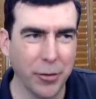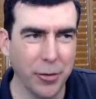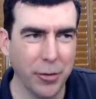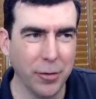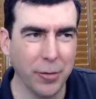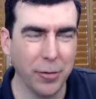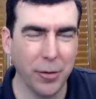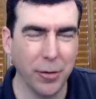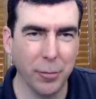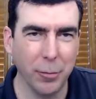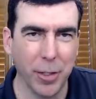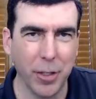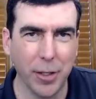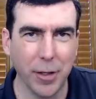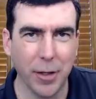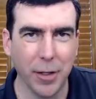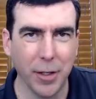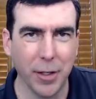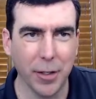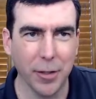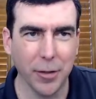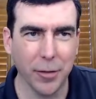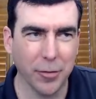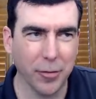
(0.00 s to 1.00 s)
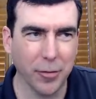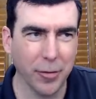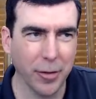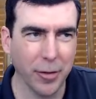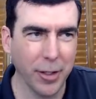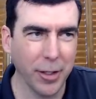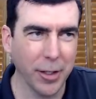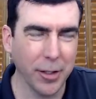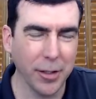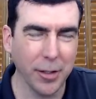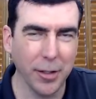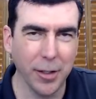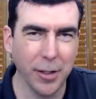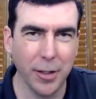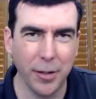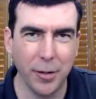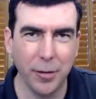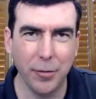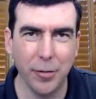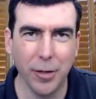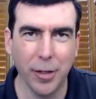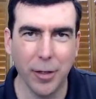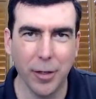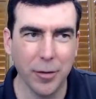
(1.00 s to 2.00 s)
you, you've been in the industry and, and
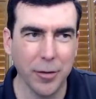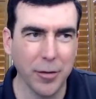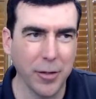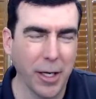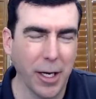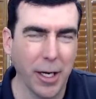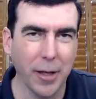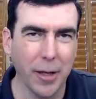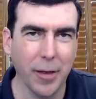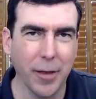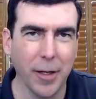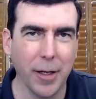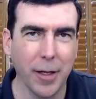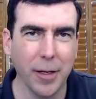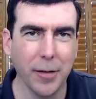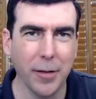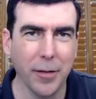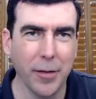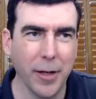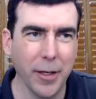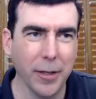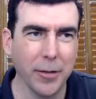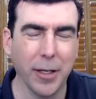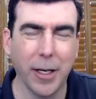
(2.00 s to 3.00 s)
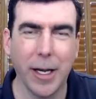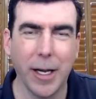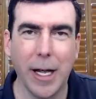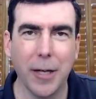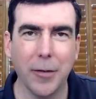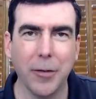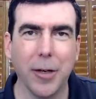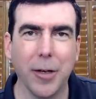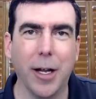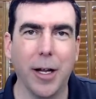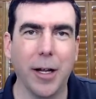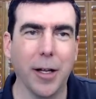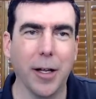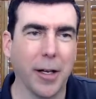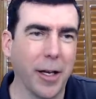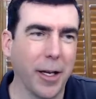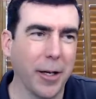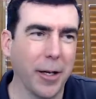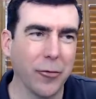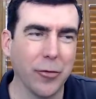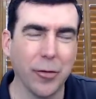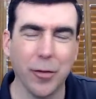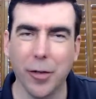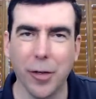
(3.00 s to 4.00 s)
you'd understand that things like asset
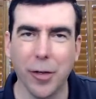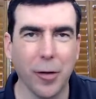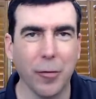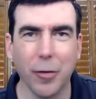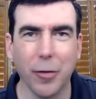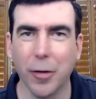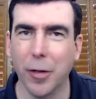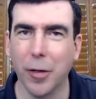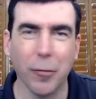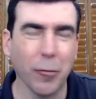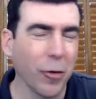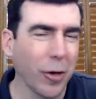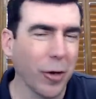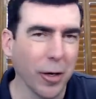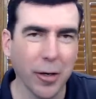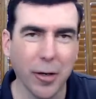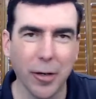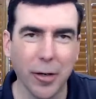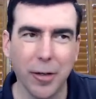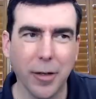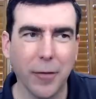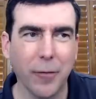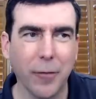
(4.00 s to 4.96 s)
allocation don't really work. In